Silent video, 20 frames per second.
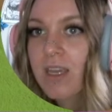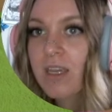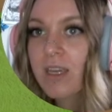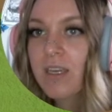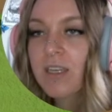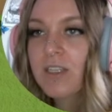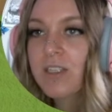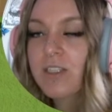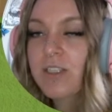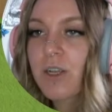
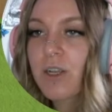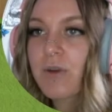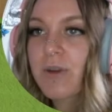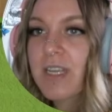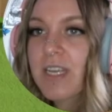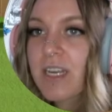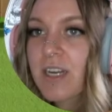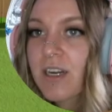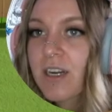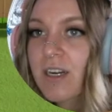So
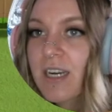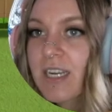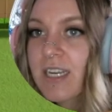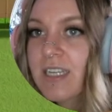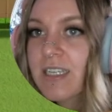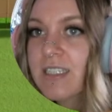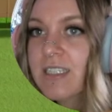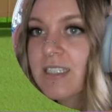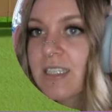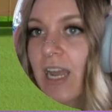here
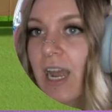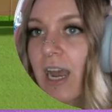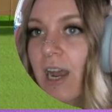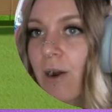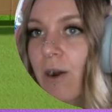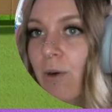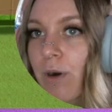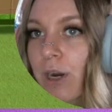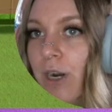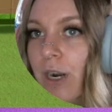is
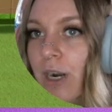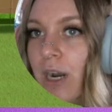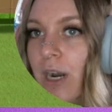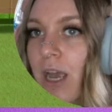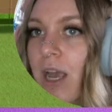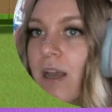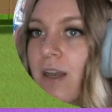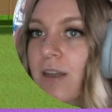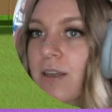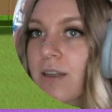our
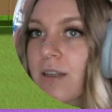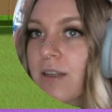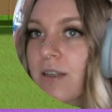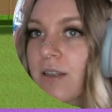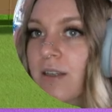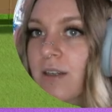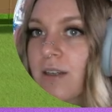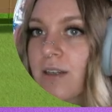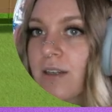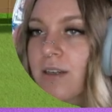
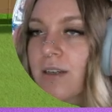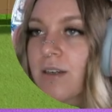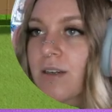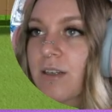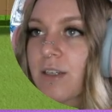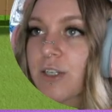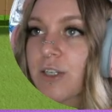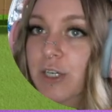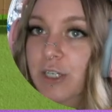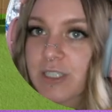
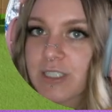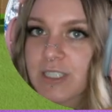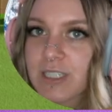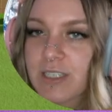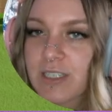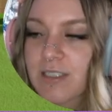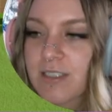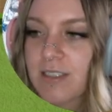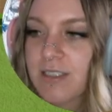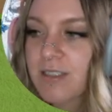
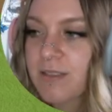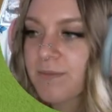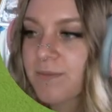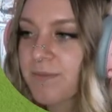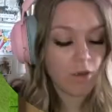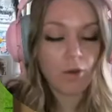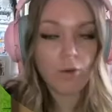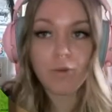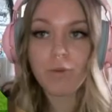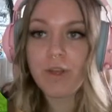nurses.
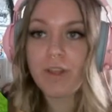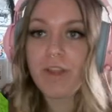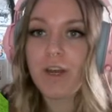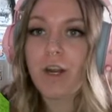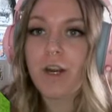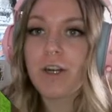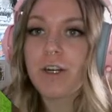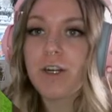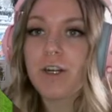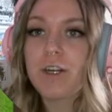With
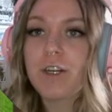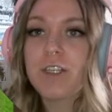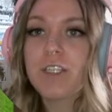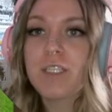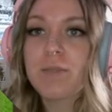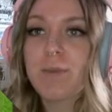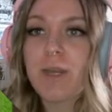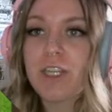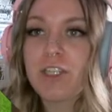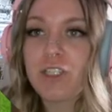our nurse
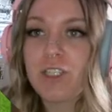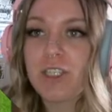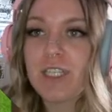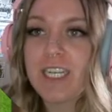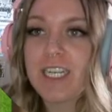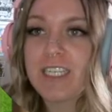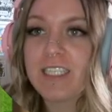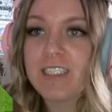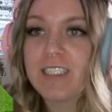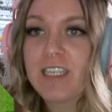
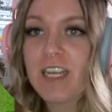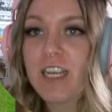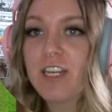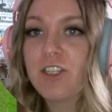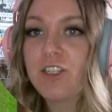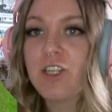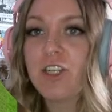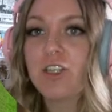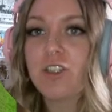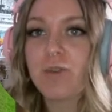
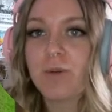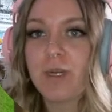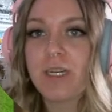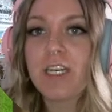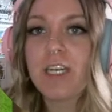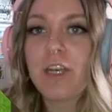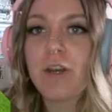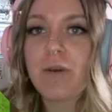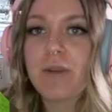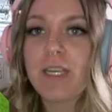specializations, we're
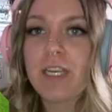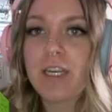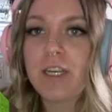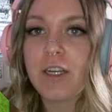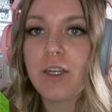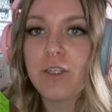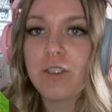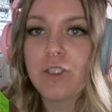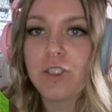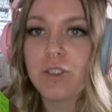gonna go
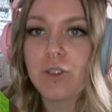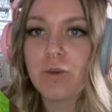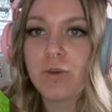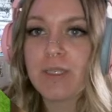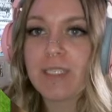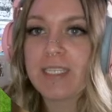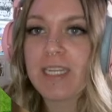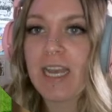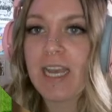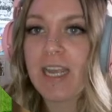here to
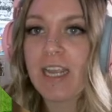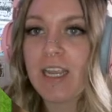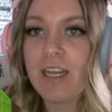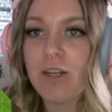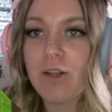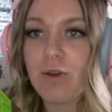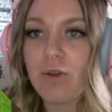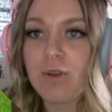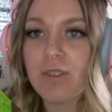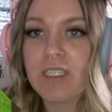
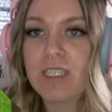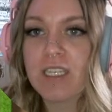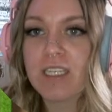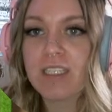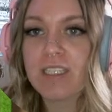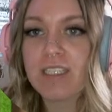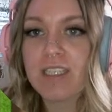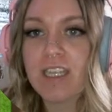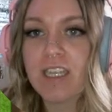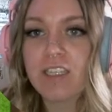
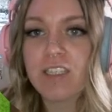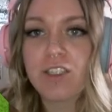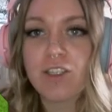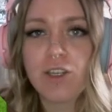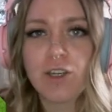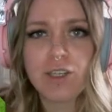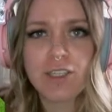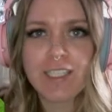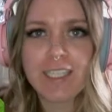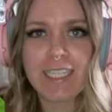diagnosis. This
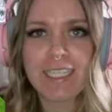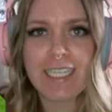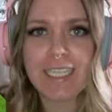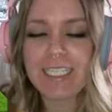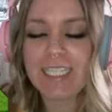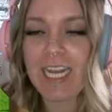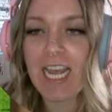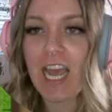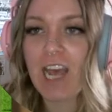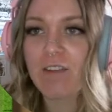nurse that
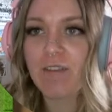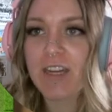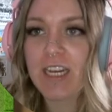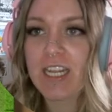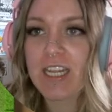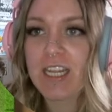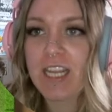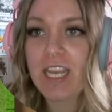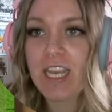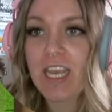doesn't have
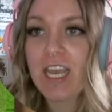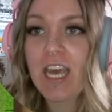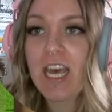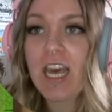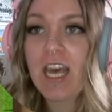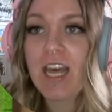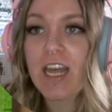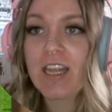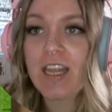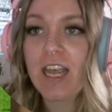anything,
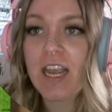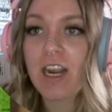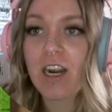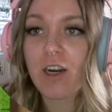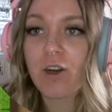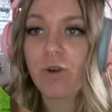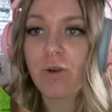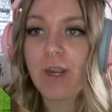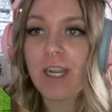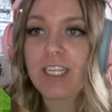they
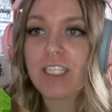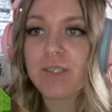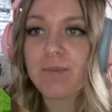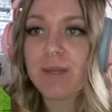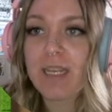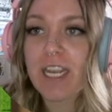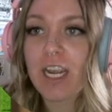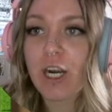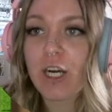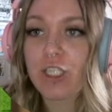are going to
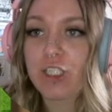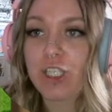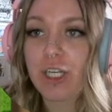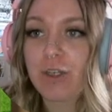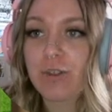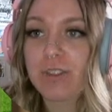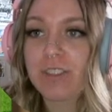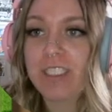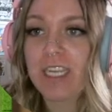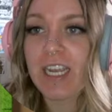be our
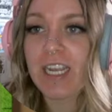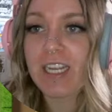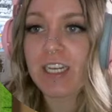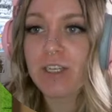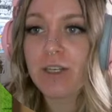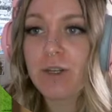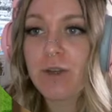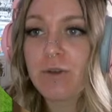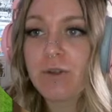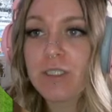general
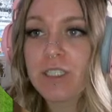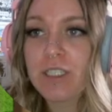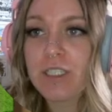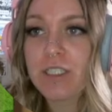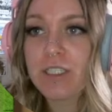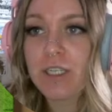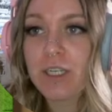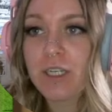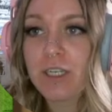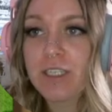
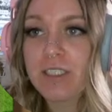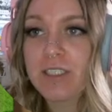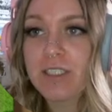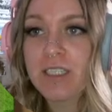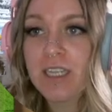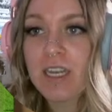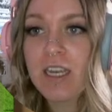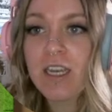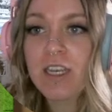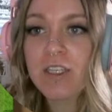diagnosis nurse.
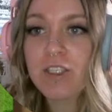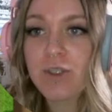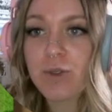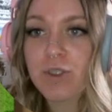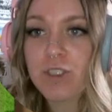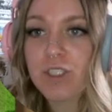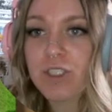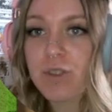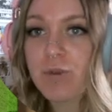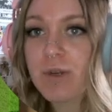So
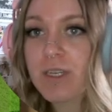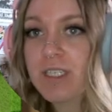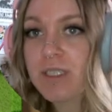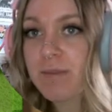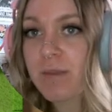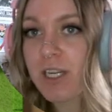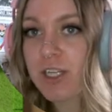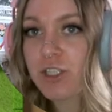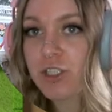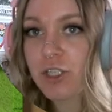we're just going to
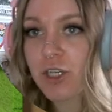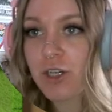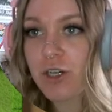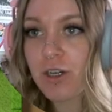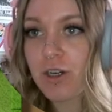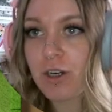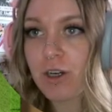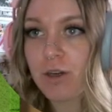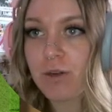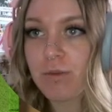make
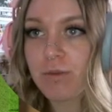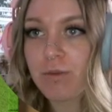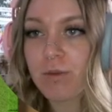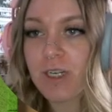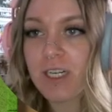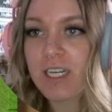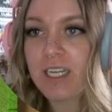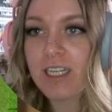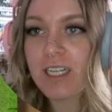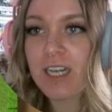sure, we're
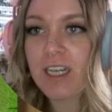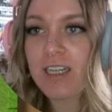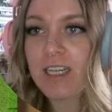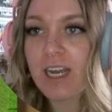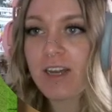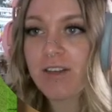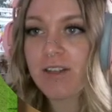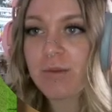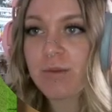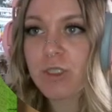gonna
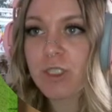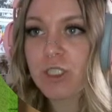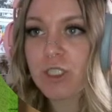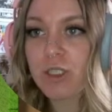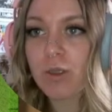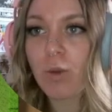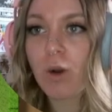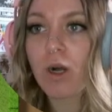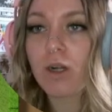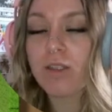allow them to
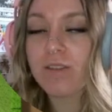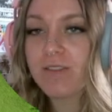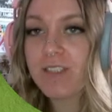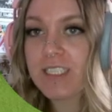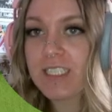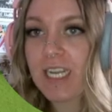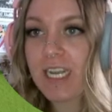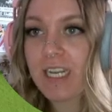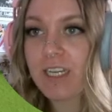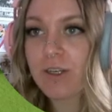do all of the
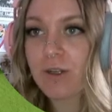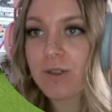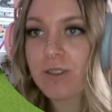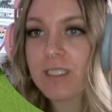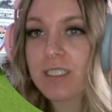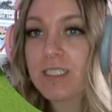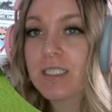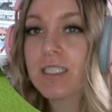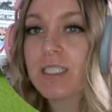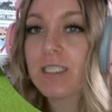
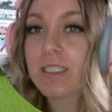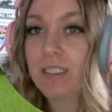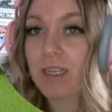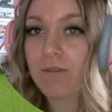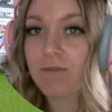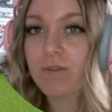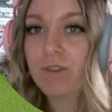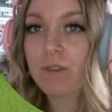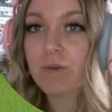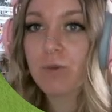diagnosis
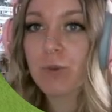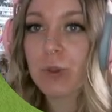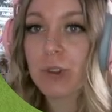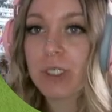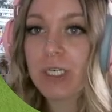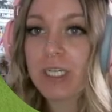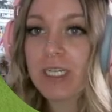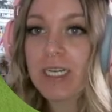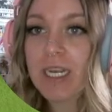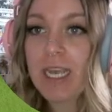except for
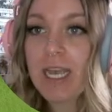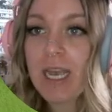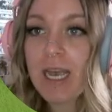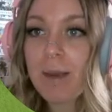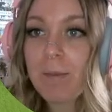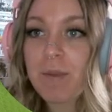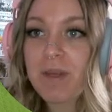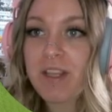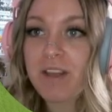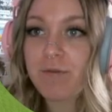ward.
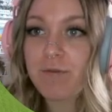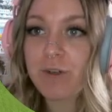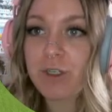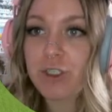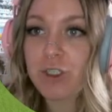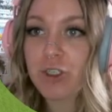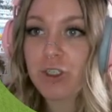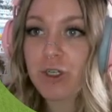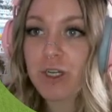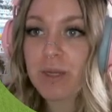But then for
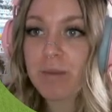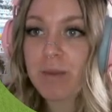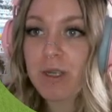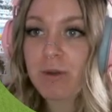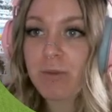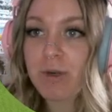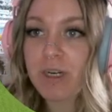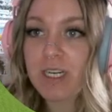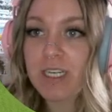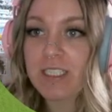
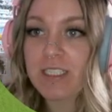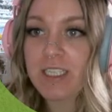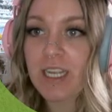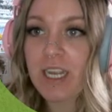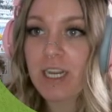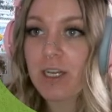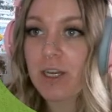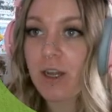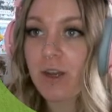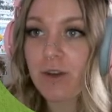treatment, we're gonna
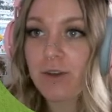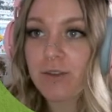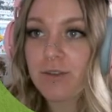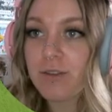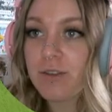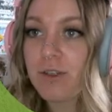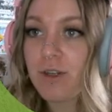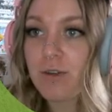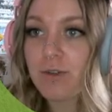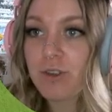say
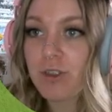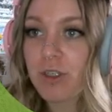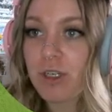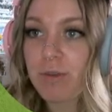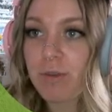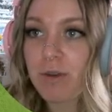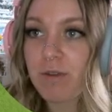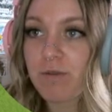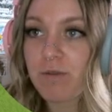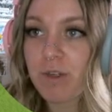no
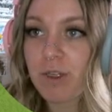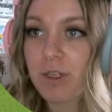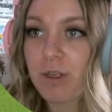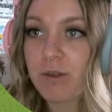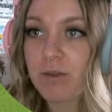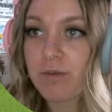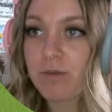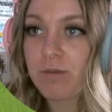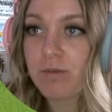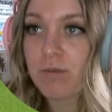treatment for
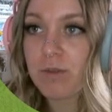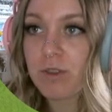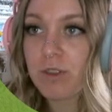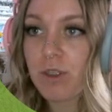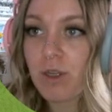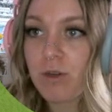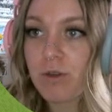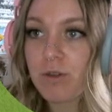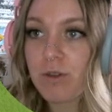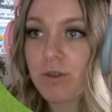you.
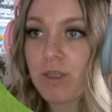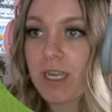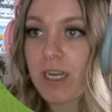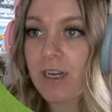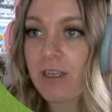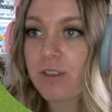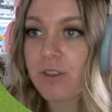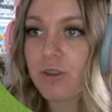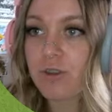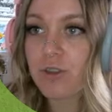No, you
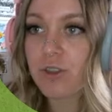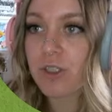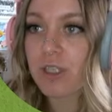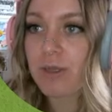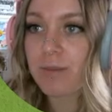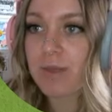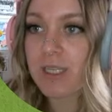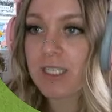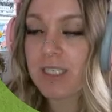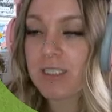cannot do
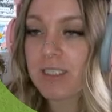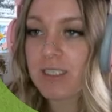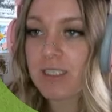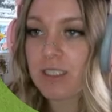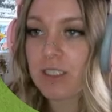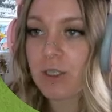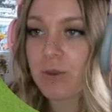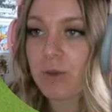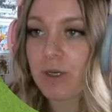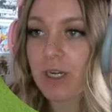
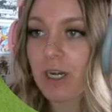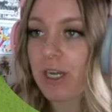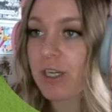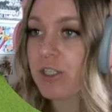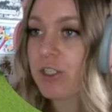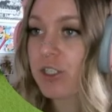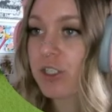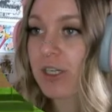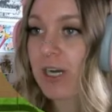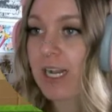treatment. You are
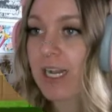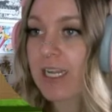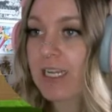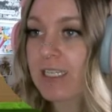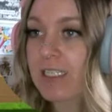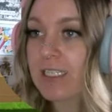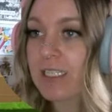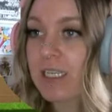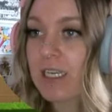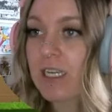not
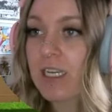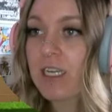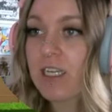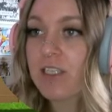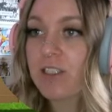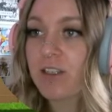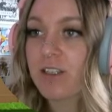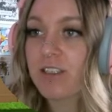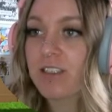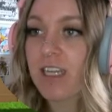trained.
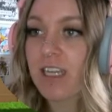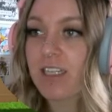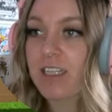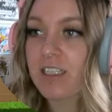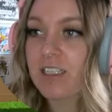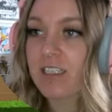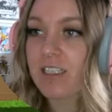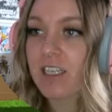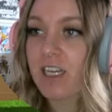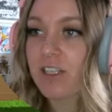They're
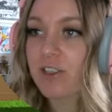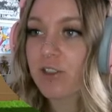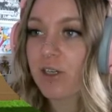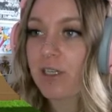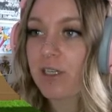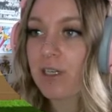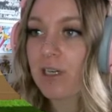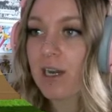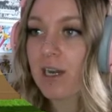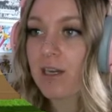technically not
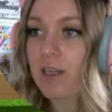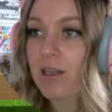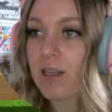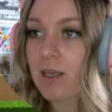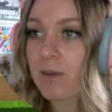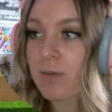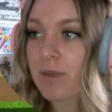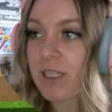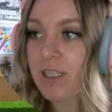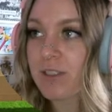trained in
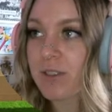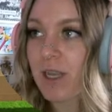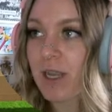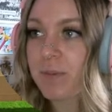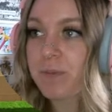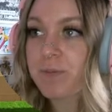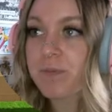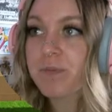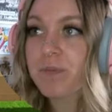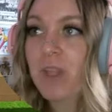anything, but that's okay.
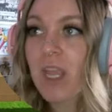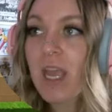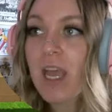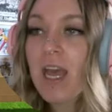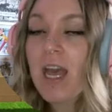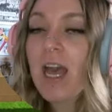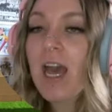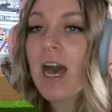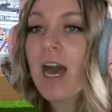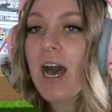
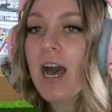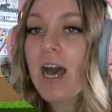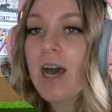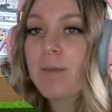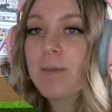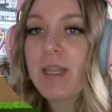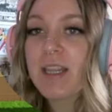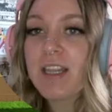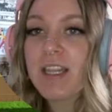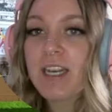
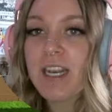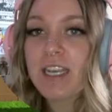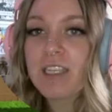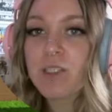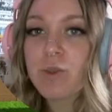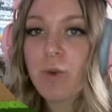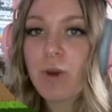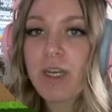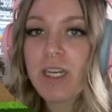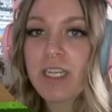The
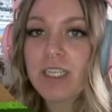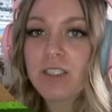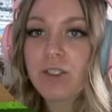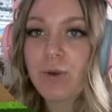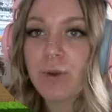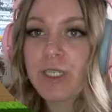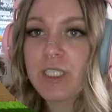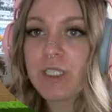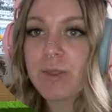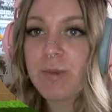next one is
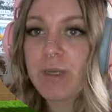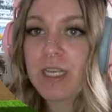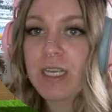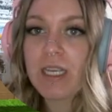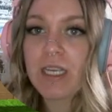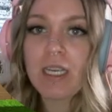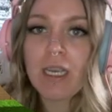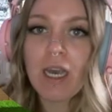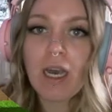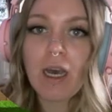going to
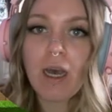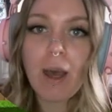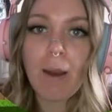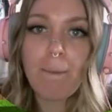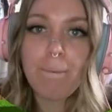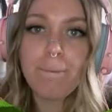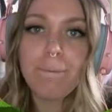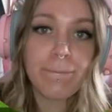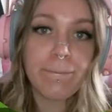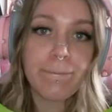be
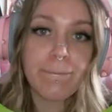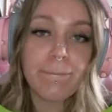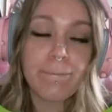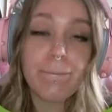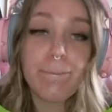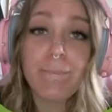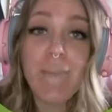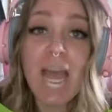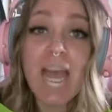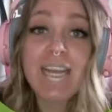
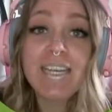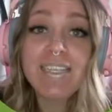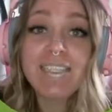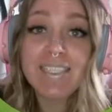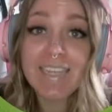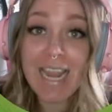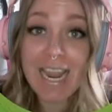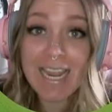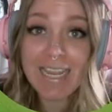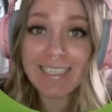Ben
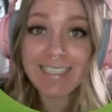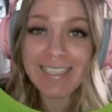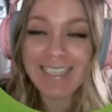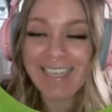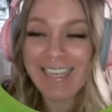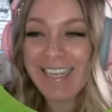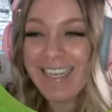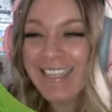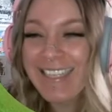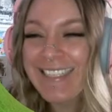
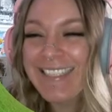Dandy.